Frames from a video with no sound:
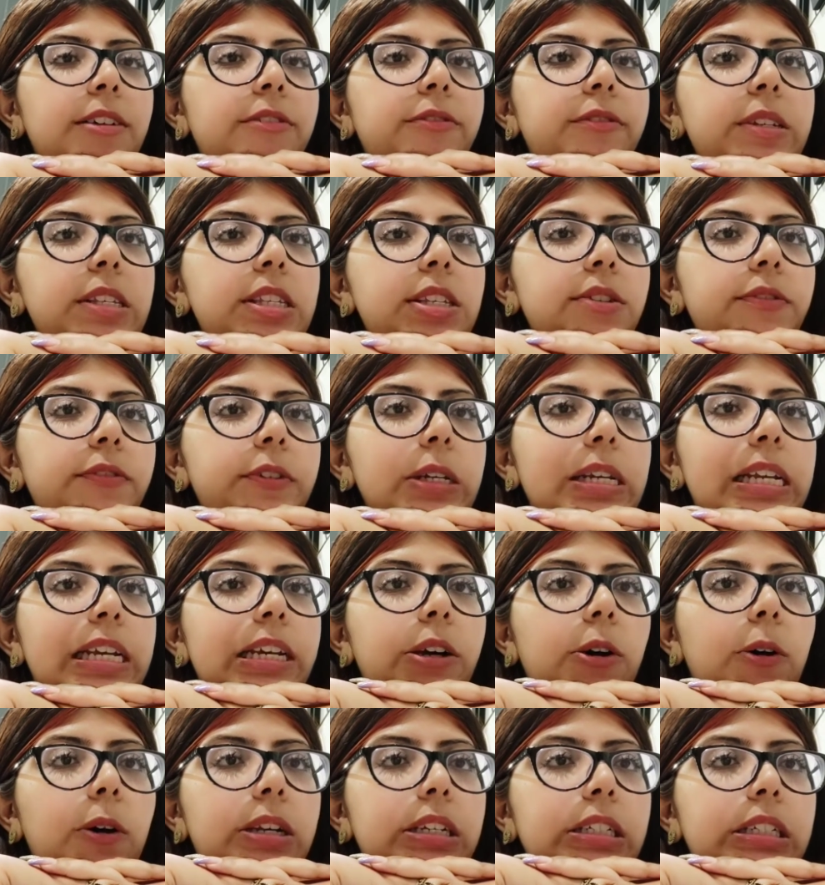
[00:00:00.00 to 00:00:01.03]
first of all,
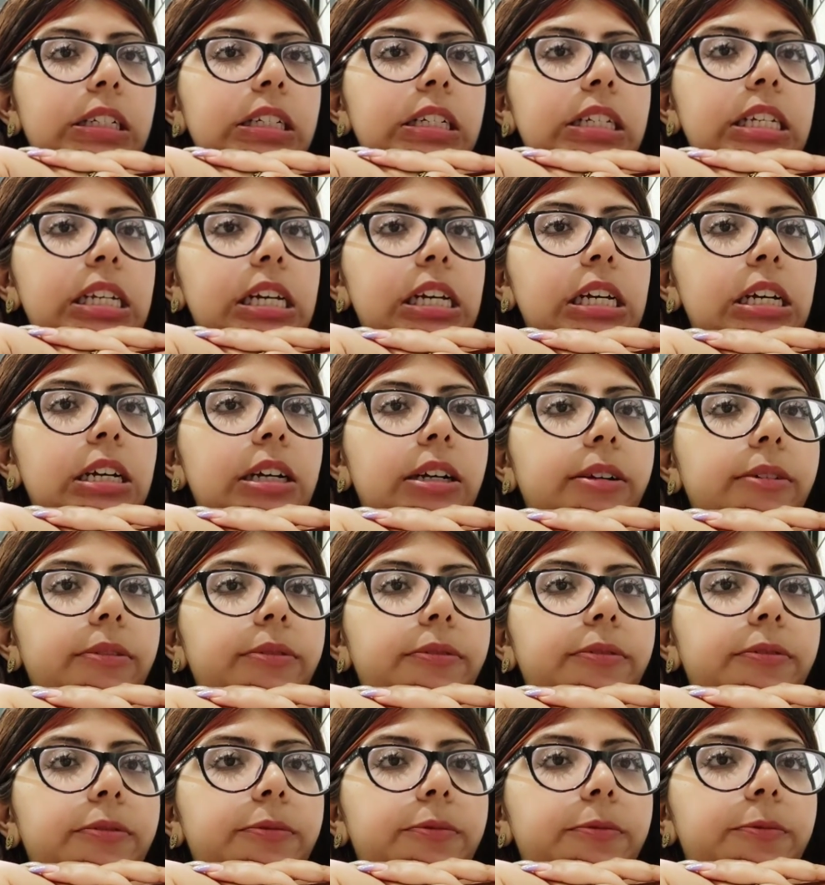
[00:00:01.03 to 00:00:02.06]
I ordered a
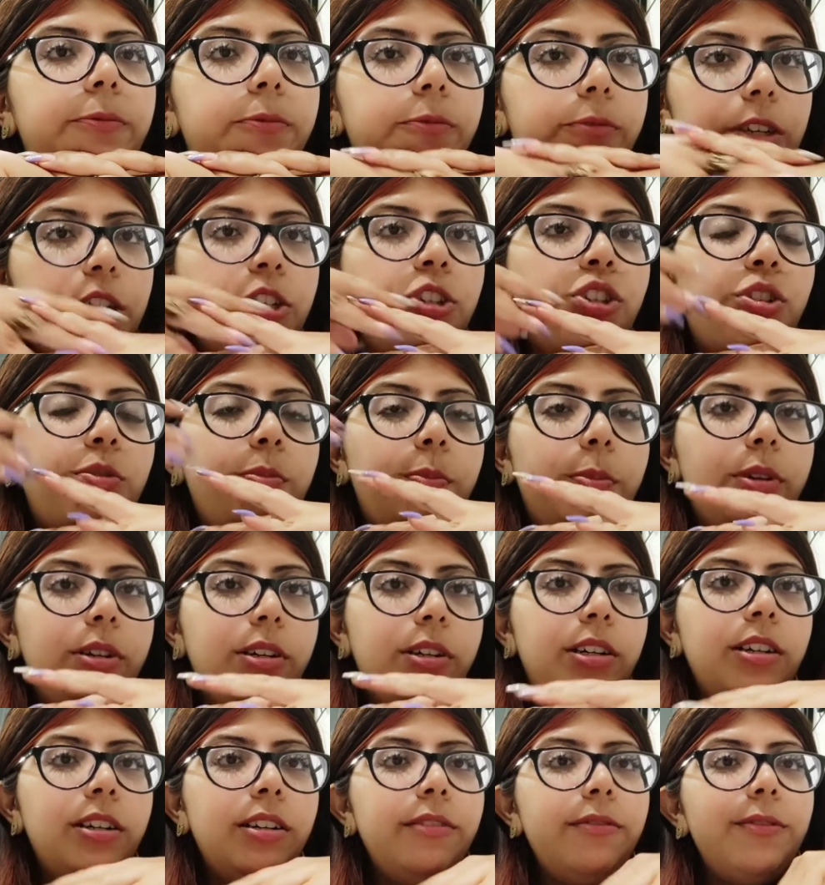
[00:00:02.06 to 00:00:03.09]
fish
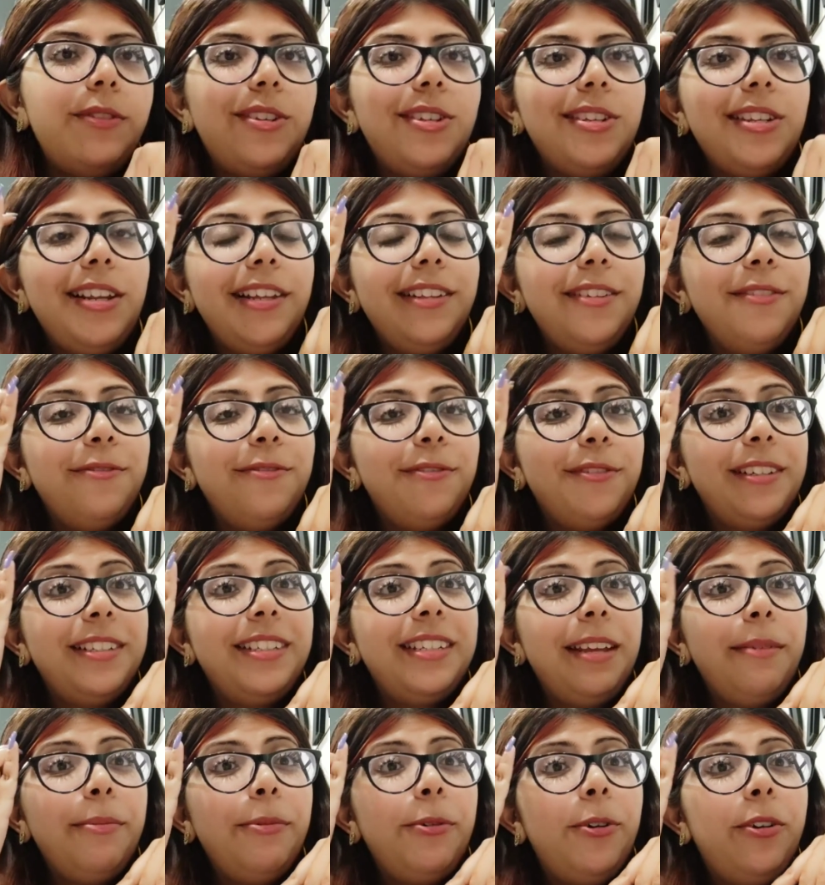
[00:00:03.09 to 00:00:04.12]
burger, which is like the
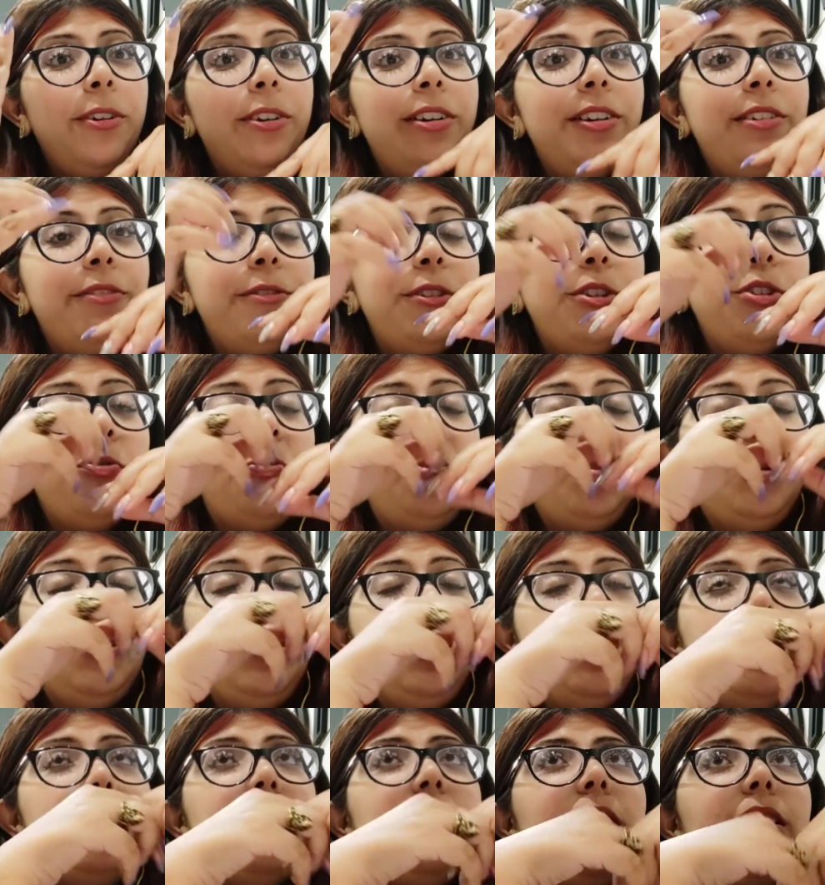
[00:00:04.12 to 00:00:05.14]
first time I ordered a fish
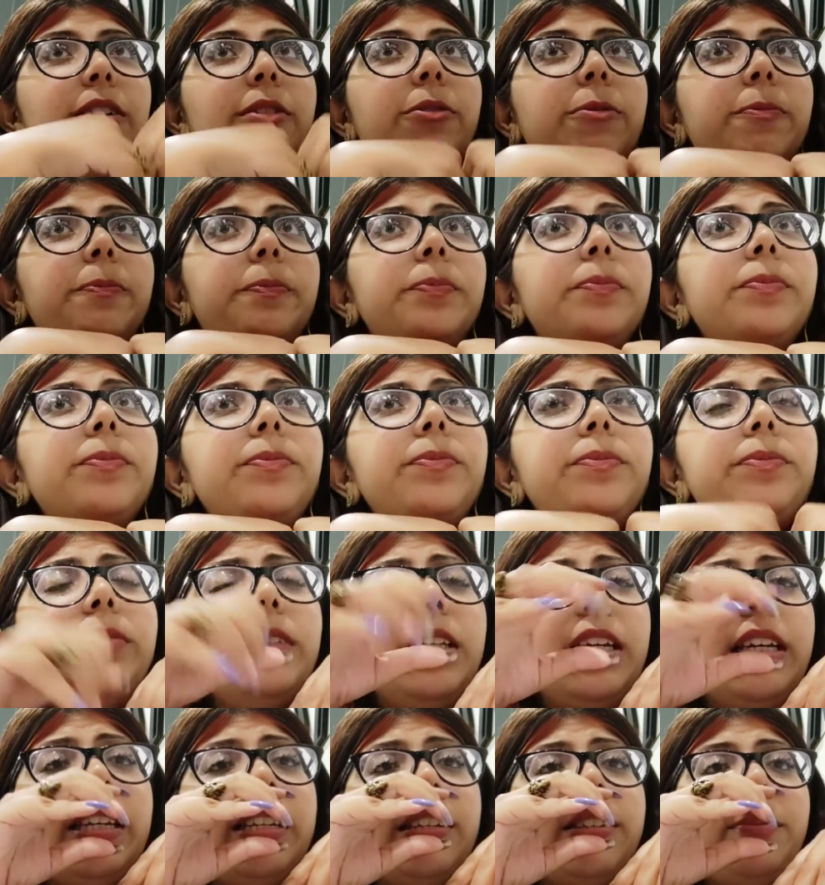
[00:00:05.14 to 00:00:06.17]
burger. Now
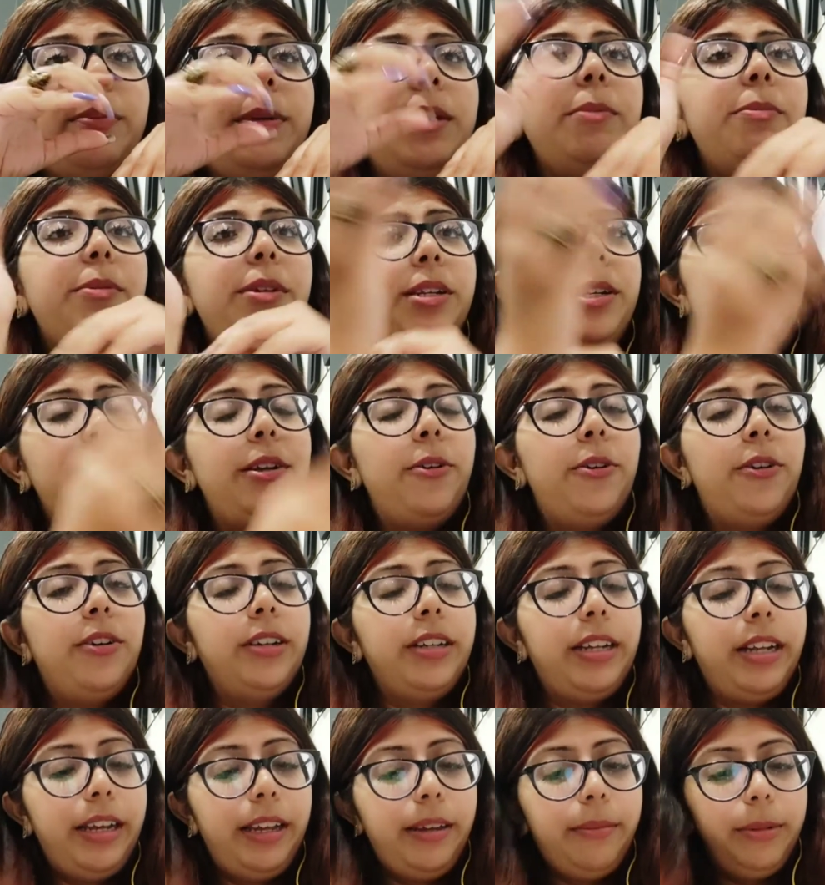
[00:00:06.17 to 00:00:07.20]
it has been pretty
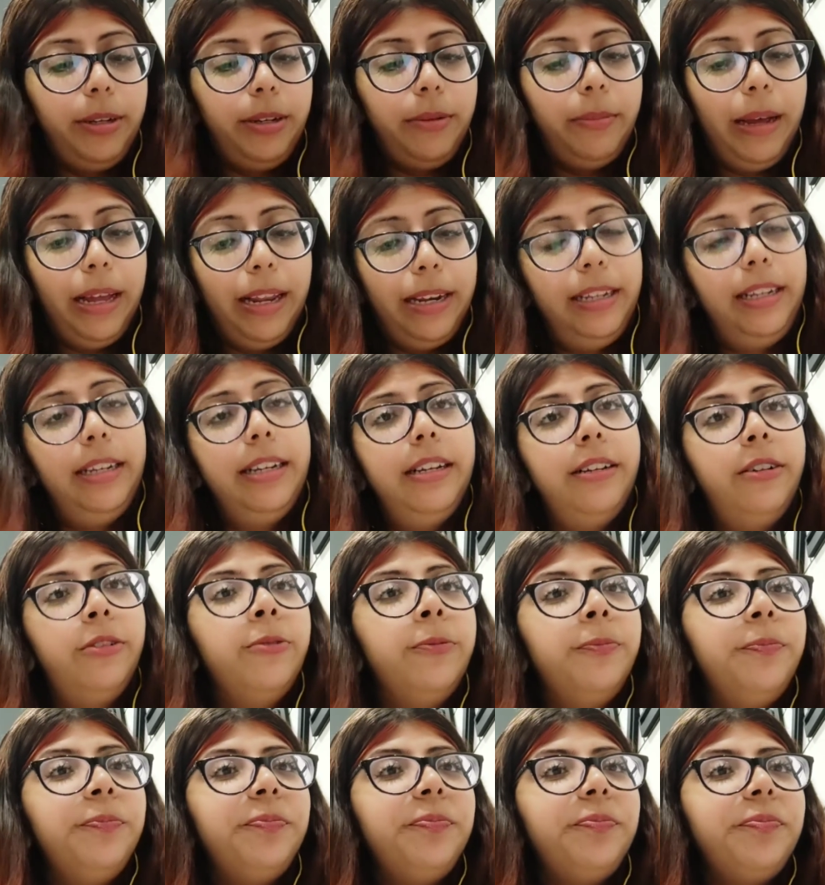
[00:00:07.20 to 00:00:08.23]
long time in Bali now,
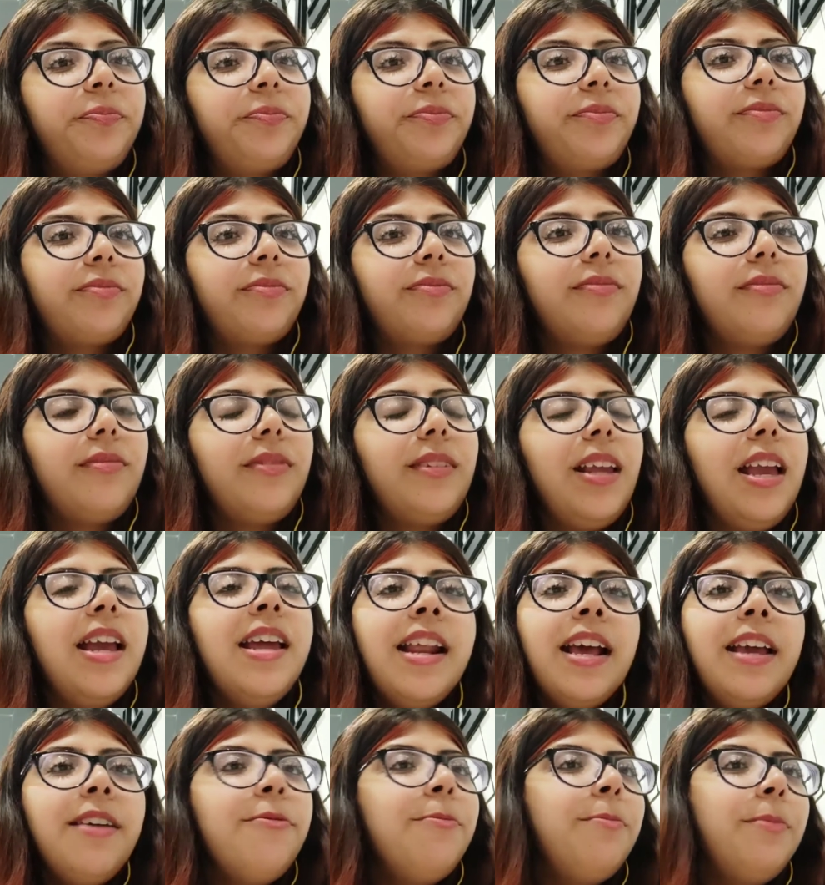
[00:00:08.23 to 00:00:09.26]

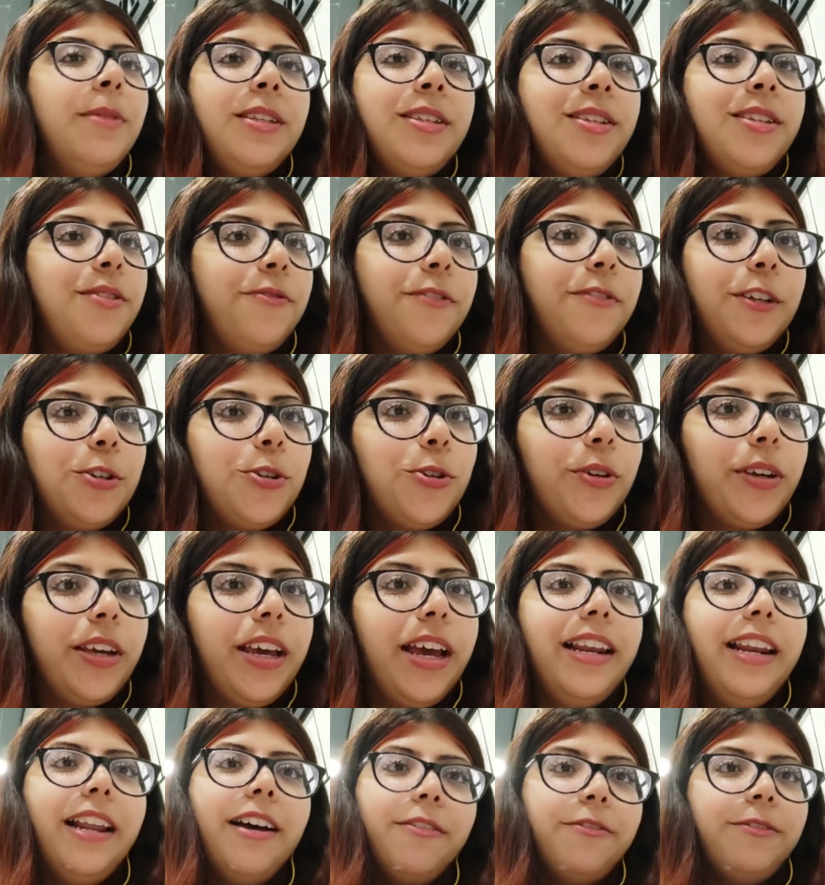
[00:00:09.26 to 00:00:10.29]
and I've missed fish. Okay,
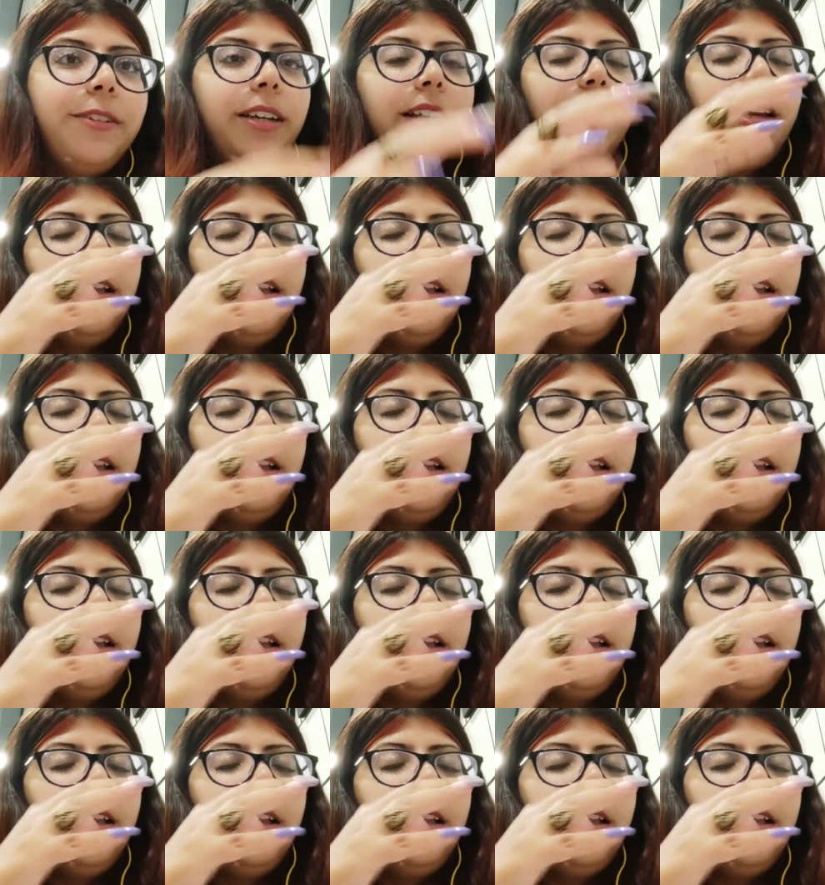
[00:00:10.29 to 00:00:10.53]
I loved